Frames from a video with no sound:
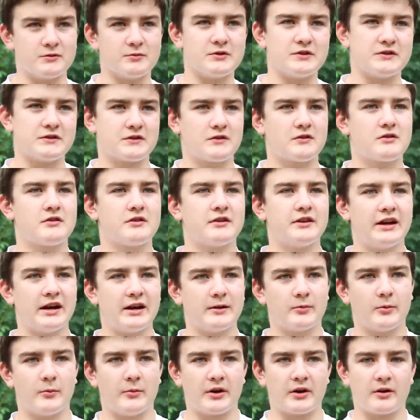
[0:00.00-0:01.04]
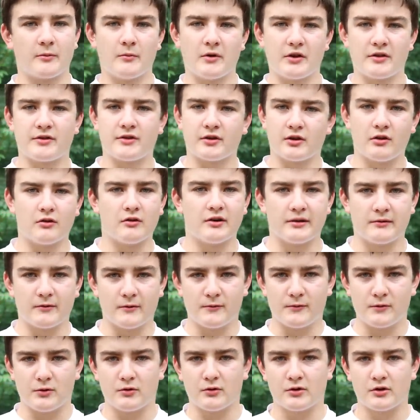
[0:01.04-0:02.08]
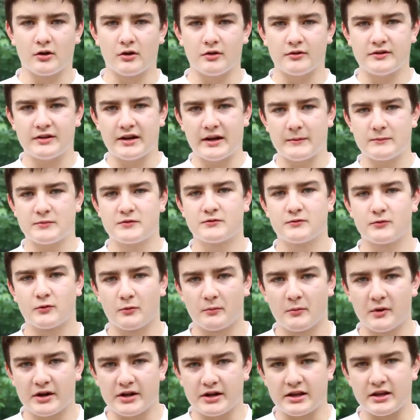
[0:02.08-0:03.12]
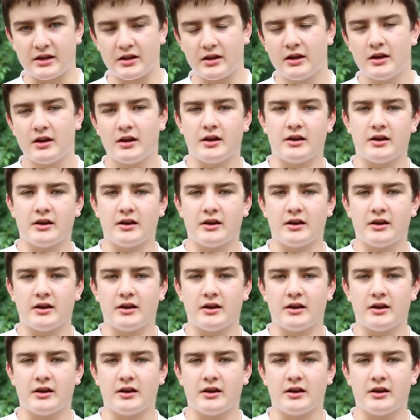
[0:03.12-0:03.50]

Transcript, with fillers: We saw an app about a month ago I reviewed called Taps for Money,